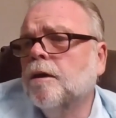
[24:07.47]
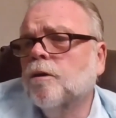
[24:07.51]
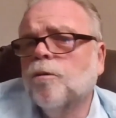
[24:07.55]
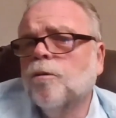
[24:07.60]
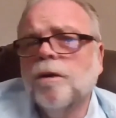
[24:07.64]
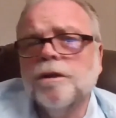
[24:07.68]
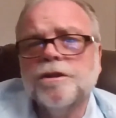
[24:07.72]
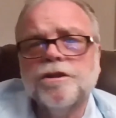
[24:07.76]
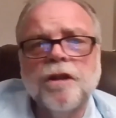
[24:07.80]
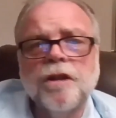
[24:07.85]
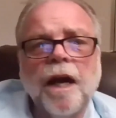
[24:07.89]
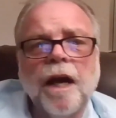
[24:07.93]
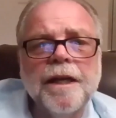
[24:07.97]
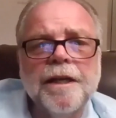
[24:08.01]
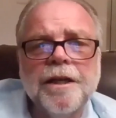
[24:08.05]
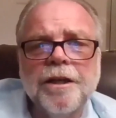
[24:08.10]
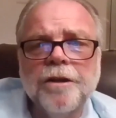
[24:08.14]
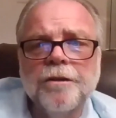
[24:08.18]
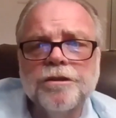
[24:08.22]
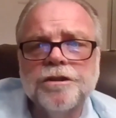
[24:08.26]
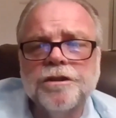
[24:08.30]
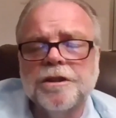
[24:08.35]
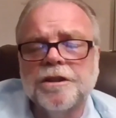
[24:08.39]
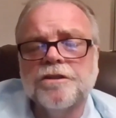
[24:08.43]
which I
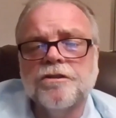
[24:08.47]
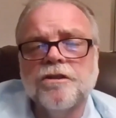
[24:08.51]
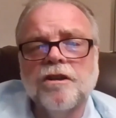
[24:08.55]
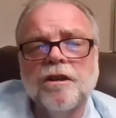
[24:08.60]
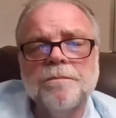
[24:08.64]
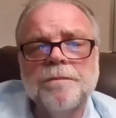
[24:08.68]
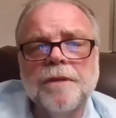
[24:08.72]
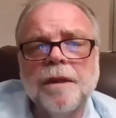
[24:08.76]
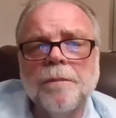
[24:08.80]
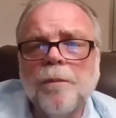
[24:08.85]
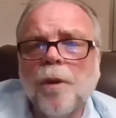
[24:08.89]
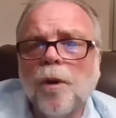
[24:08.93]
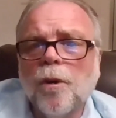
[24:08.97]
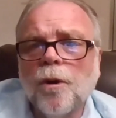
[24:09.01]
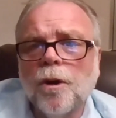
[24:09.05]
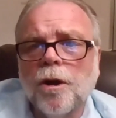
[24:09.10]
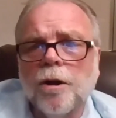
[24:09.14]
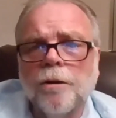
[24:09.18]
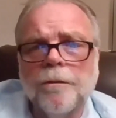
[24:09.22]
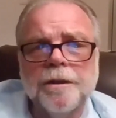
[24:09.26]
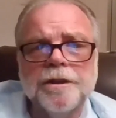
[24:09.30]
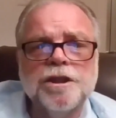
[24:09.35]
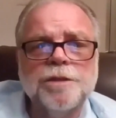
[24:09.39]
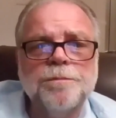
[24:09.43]
use the term the
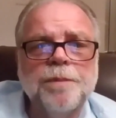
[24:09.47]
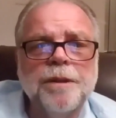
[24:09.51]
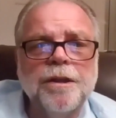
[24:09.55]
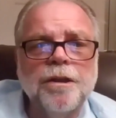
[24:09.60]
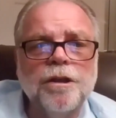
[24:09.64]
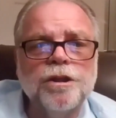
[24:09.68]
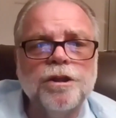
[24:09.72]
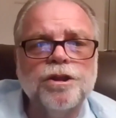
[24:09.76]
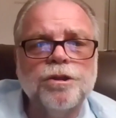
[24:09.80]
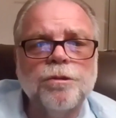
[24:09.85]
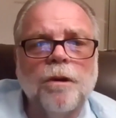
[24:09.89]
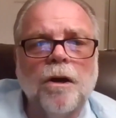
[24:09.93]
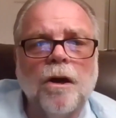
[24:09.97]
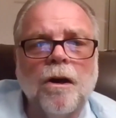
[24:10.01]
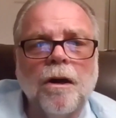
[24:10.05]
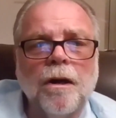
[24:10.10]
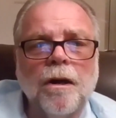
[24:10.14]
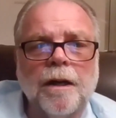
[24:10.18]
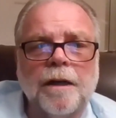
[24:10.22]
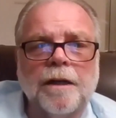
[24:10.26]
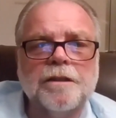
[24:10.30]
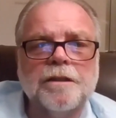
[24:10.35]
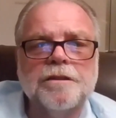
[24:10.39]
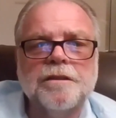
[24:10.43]
moral and spiritual
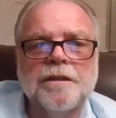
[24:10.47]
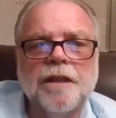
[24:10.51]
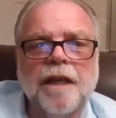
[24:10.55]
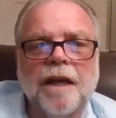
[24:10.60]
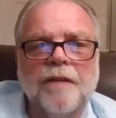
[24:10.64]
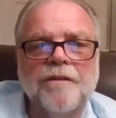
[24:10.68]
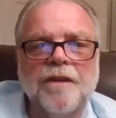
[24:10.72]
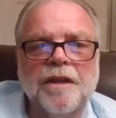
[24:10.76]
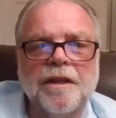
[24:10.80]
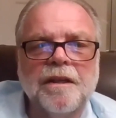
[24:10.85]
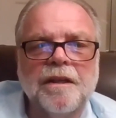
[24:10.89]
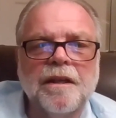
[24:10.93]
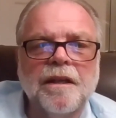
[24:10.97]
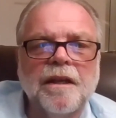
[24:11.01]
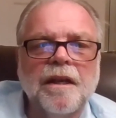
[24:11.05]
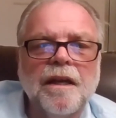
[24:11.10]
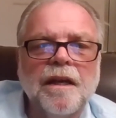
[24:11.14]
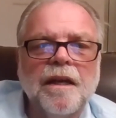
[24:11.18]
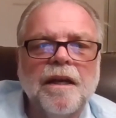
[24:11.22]
arcs, having